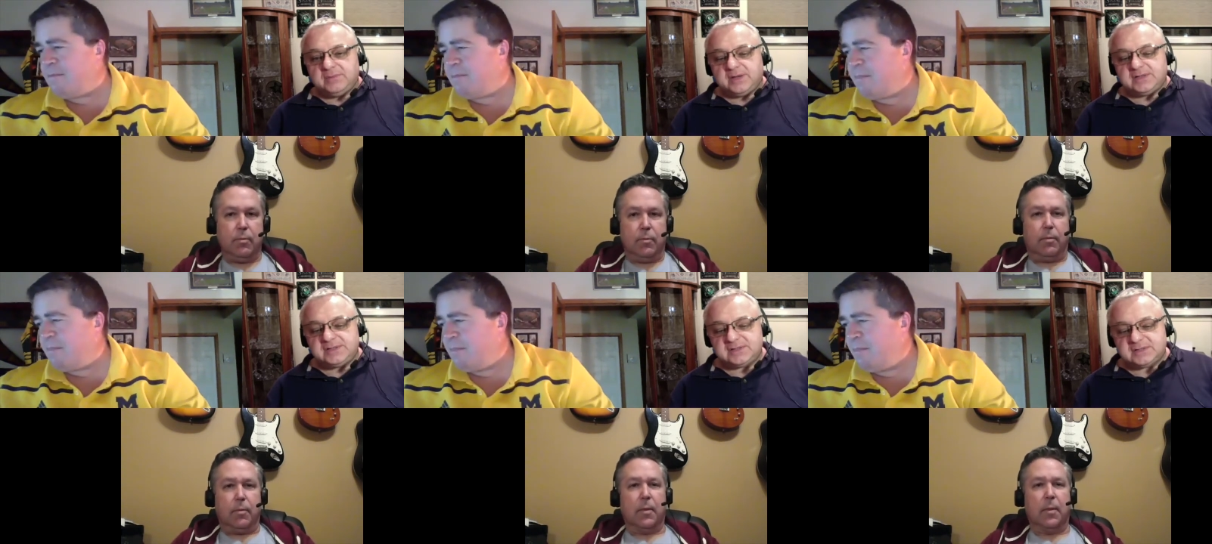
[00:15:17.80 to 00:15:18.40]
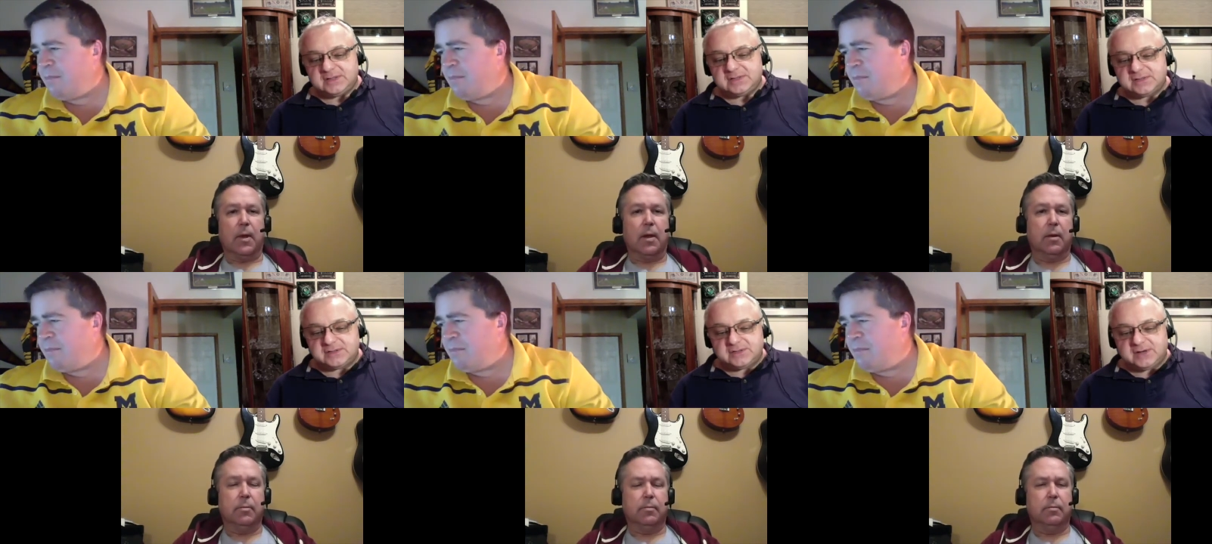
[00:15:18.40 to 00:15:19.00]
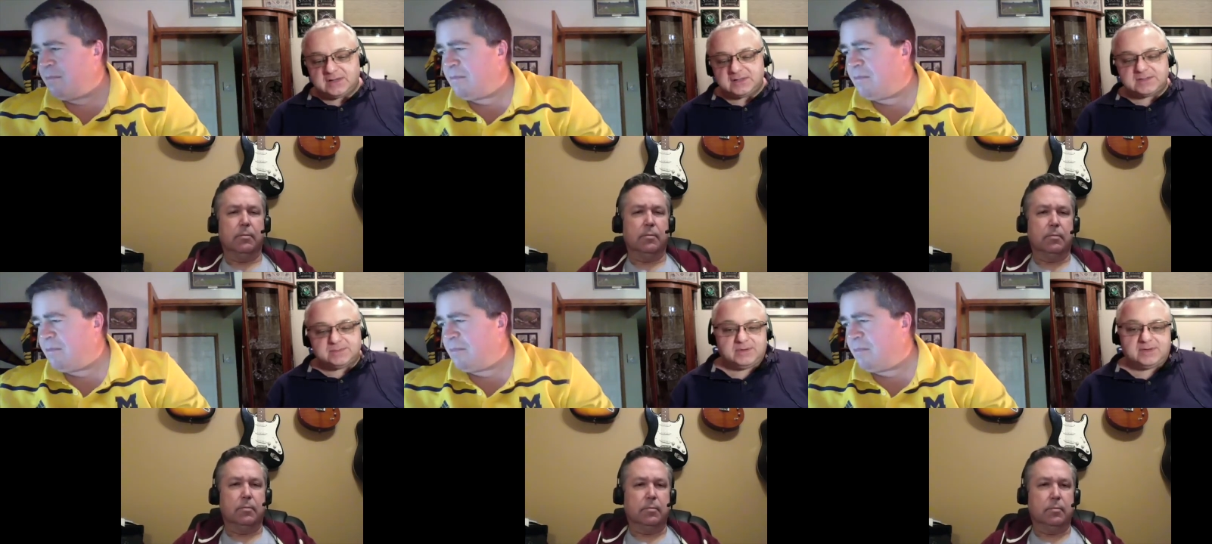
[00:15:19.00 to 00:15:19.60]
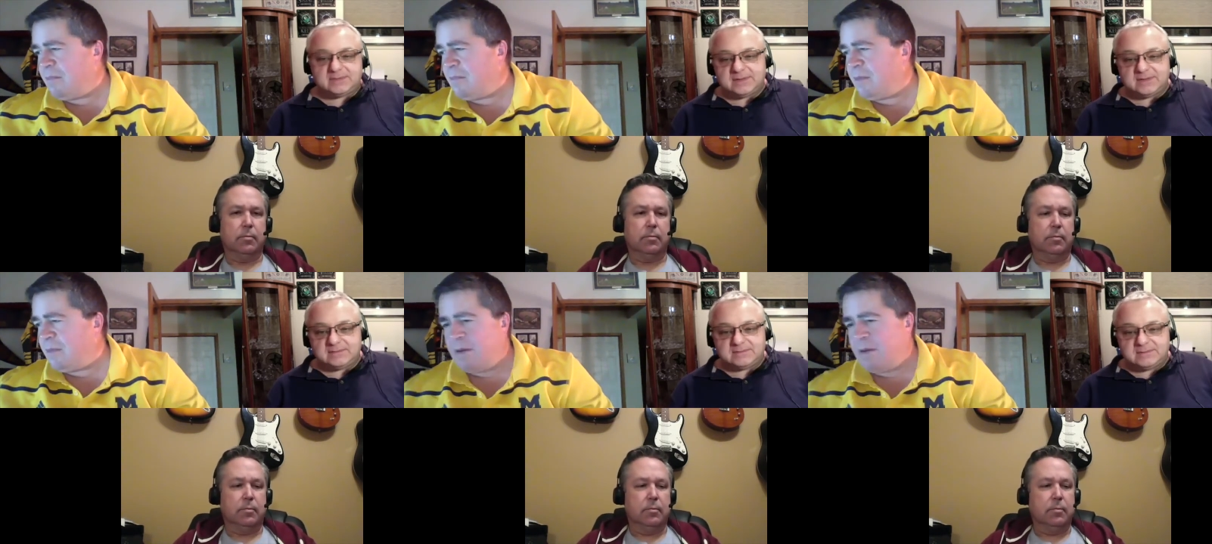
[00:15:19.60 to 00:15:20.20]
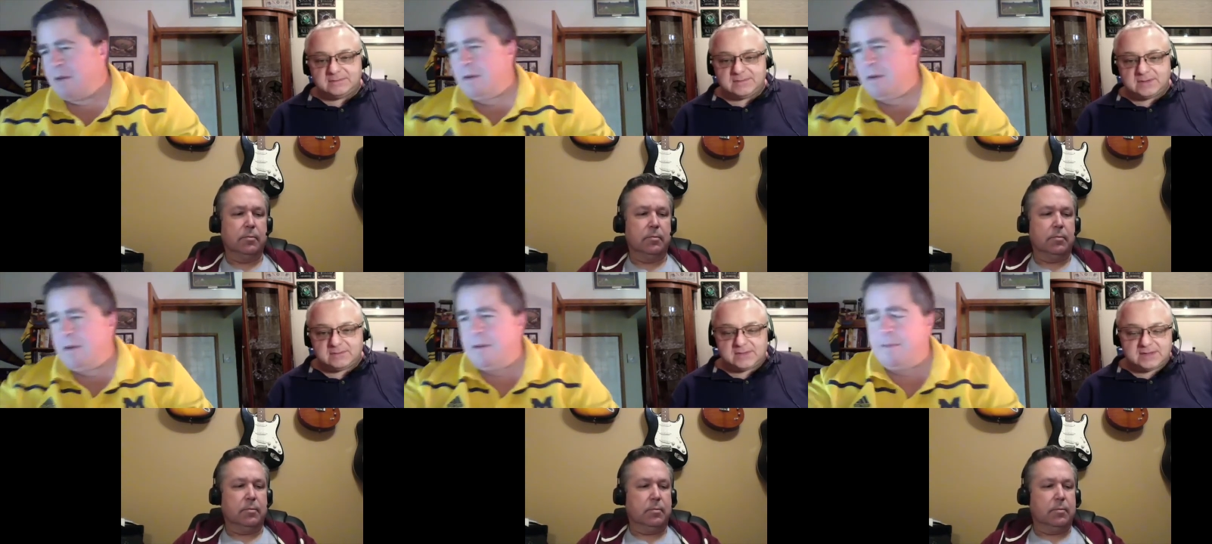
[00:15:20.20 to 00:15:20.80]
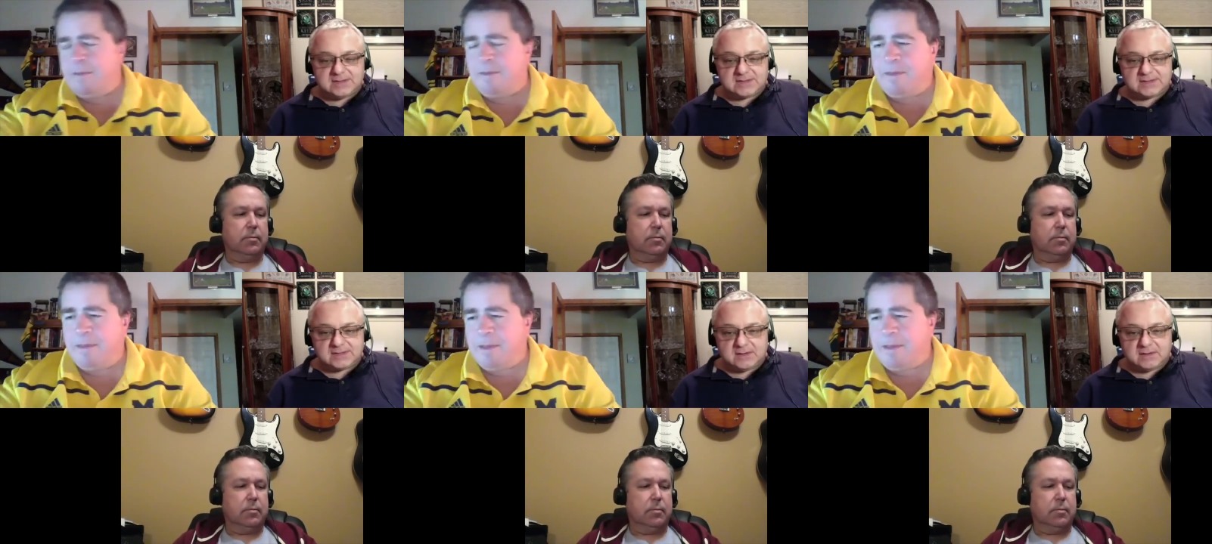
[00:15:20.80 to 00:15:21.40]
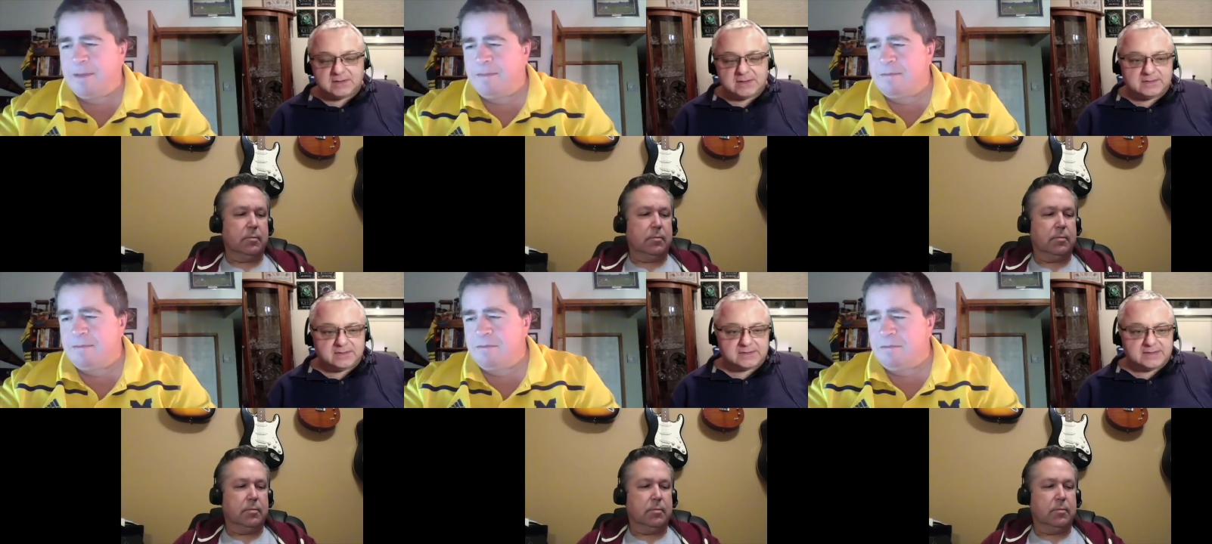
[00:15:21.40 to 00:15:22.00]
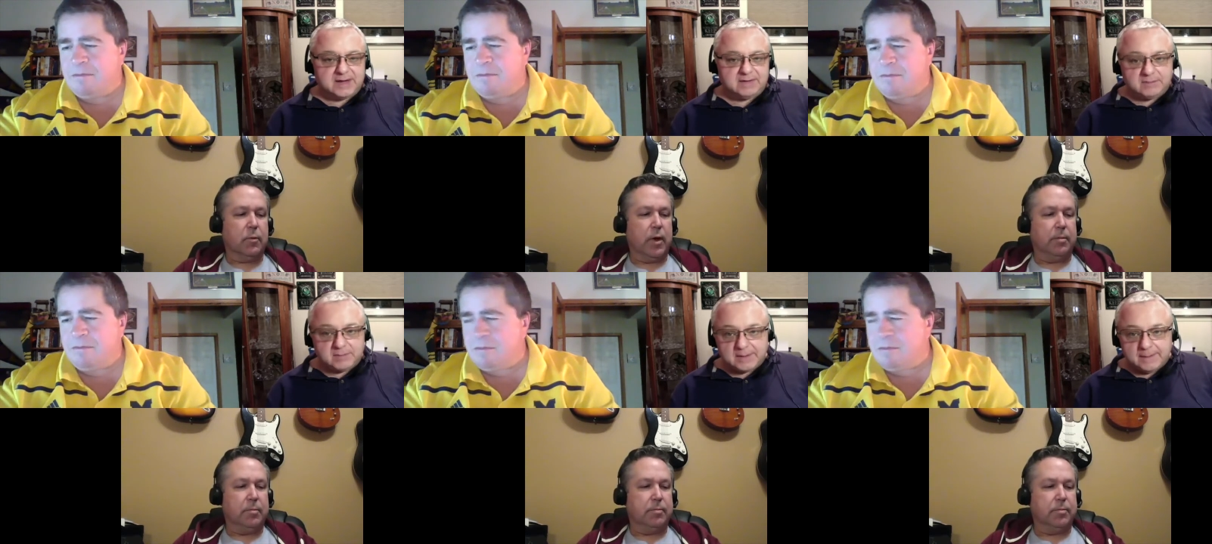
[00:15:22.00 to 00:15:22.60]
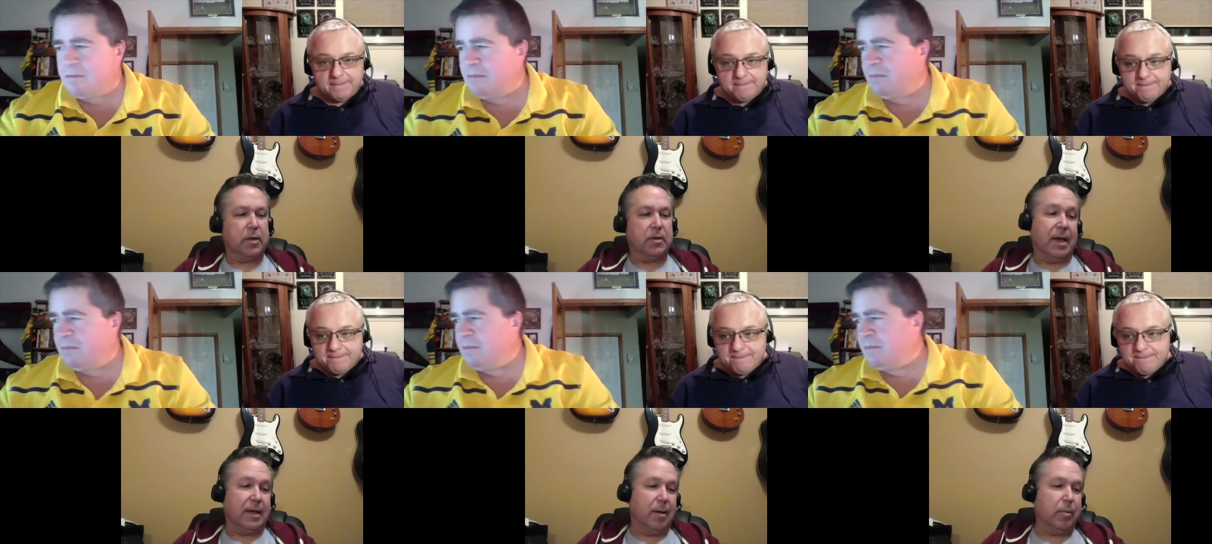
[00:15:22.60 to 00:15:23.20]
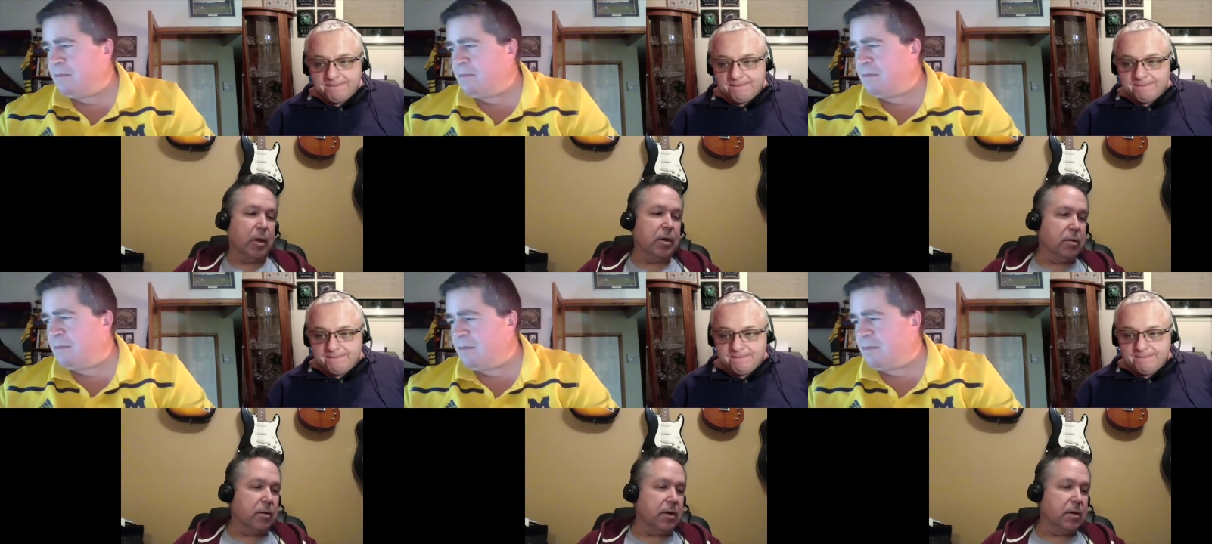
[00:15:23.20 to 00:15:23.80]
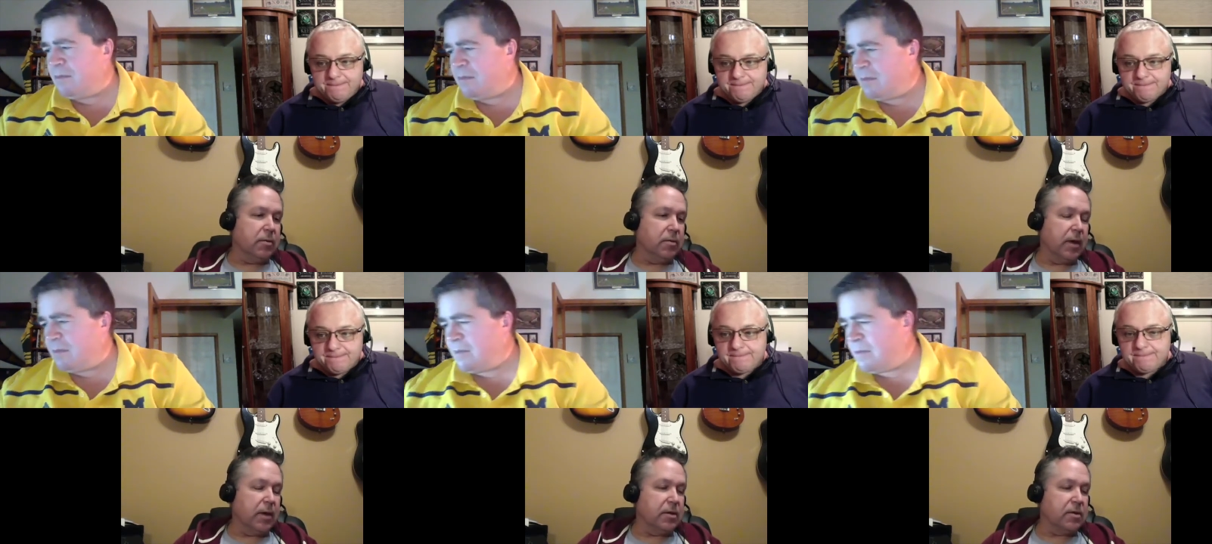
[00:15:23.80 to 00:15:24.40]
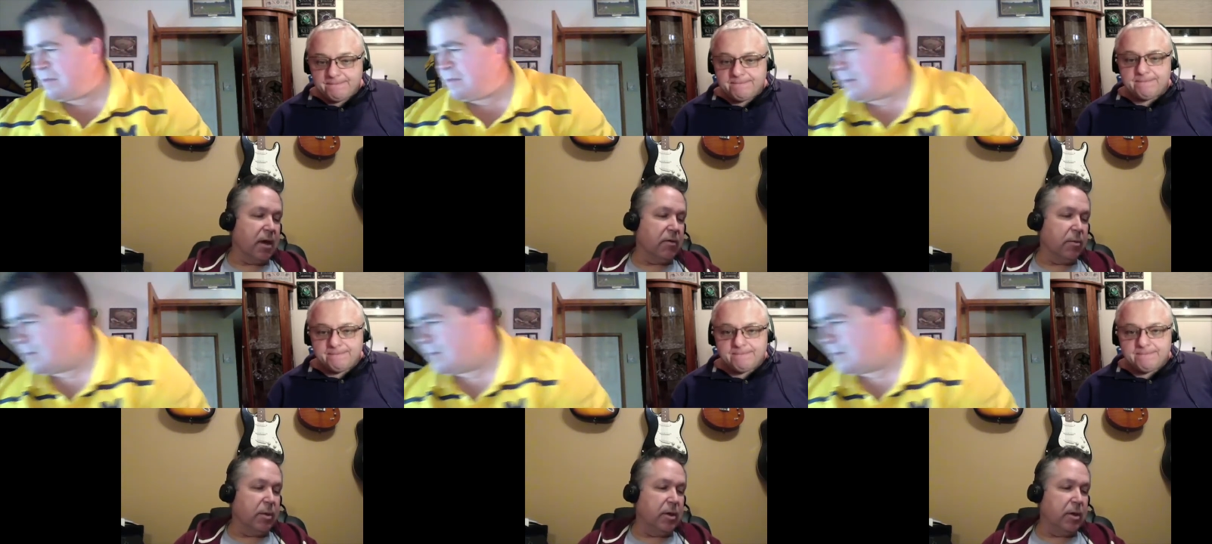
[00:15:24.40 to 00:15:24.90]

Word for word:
Speaker 1: page is the is the track list, but it you know not necessarily it doesn't have right.
Speaker 2: It's not numbered, and yeah, it doesn't have to be.